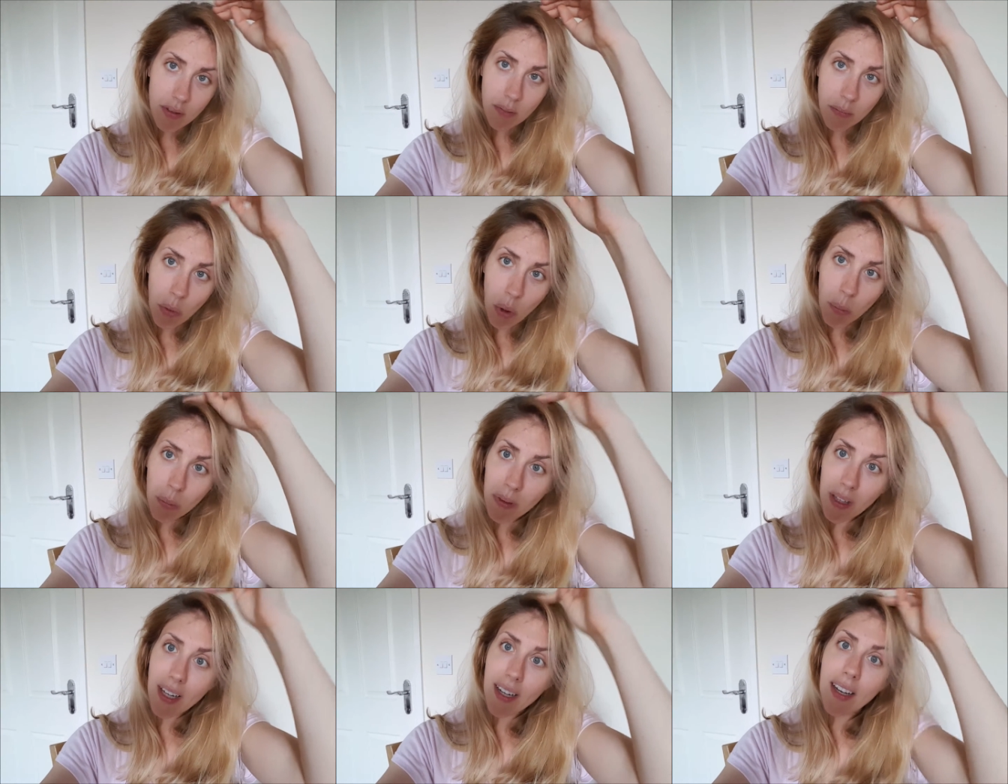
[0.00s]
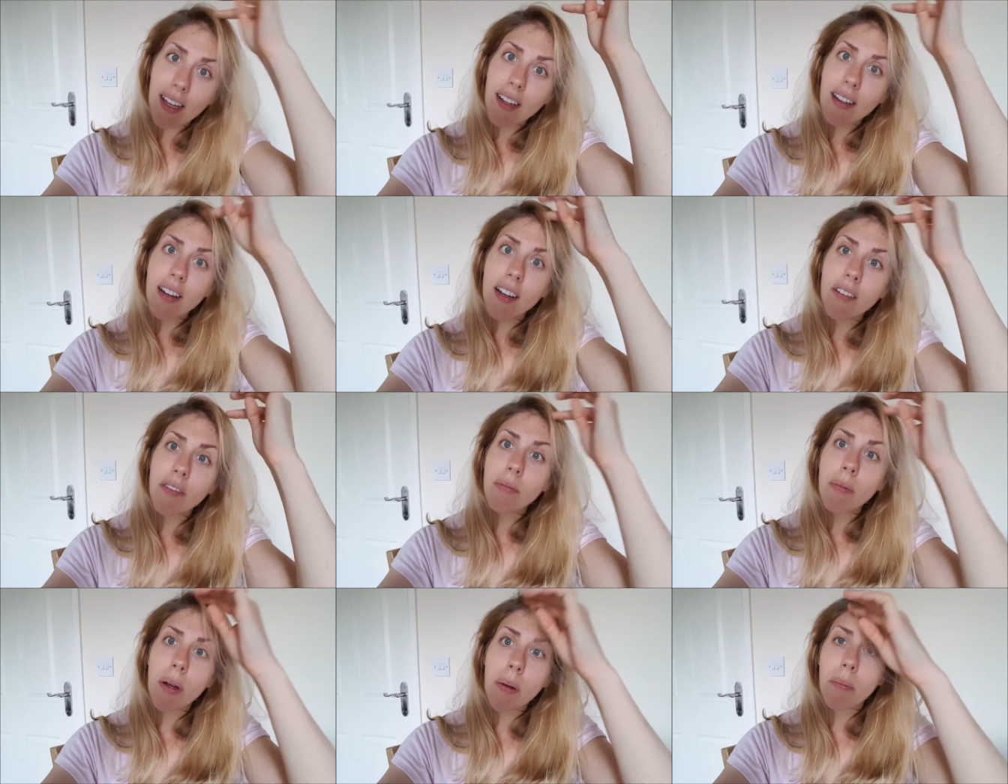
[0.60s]
more blending
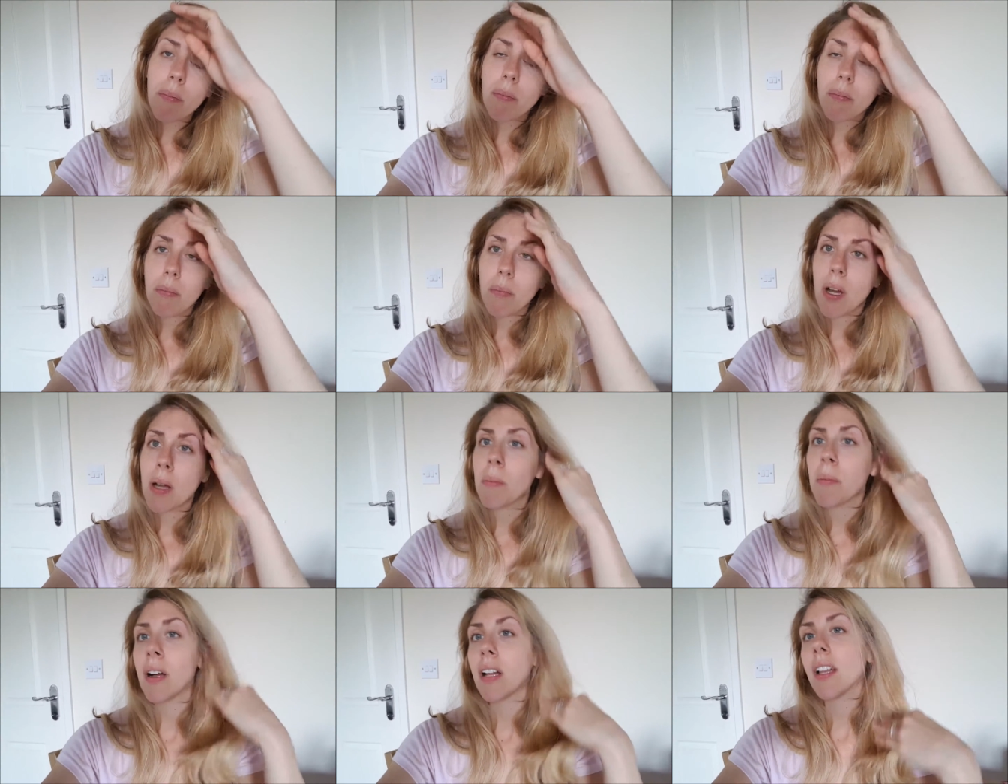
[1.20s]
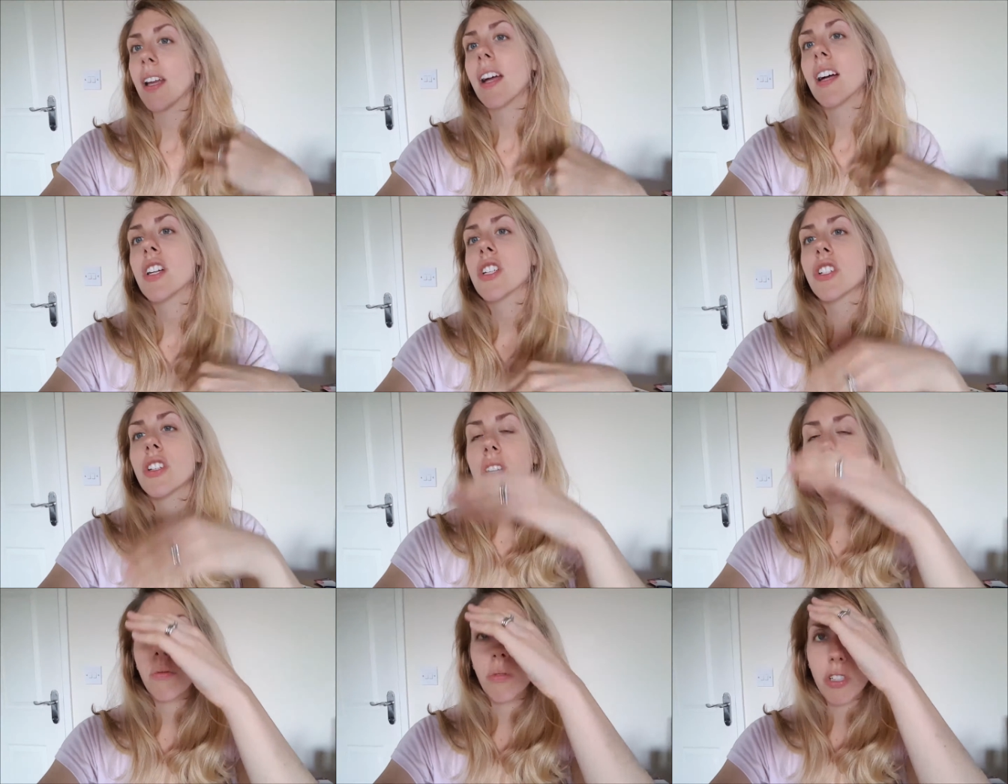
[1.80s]
of my, my balayage,
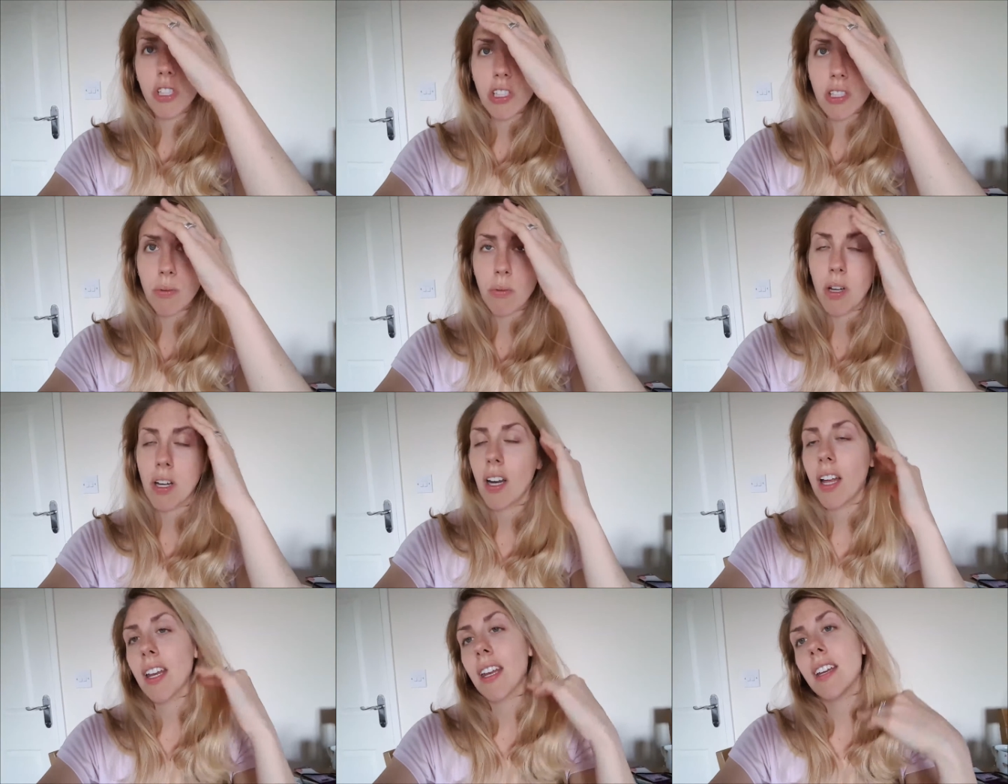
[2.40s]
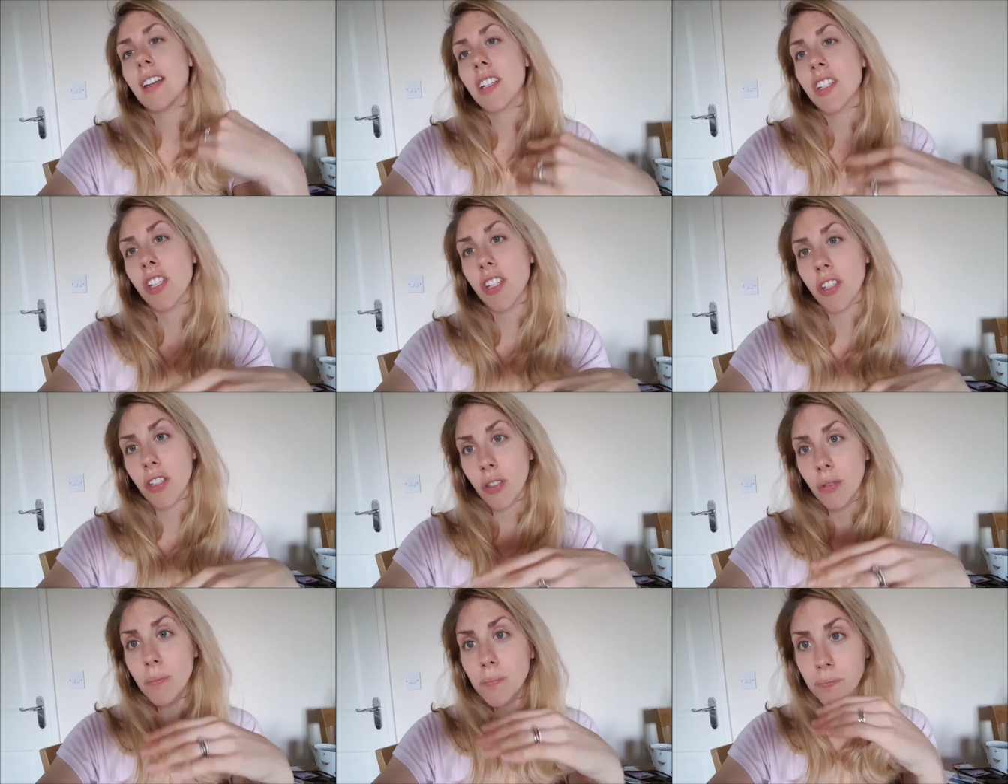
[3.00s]
which is what I needed to
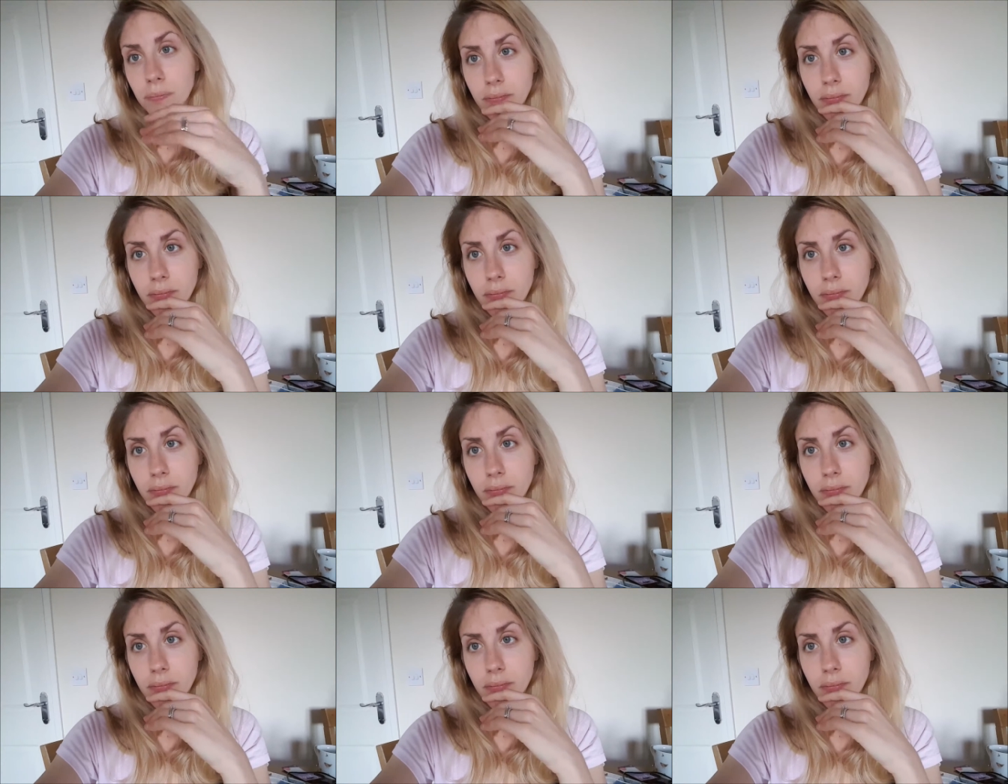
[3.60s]
do.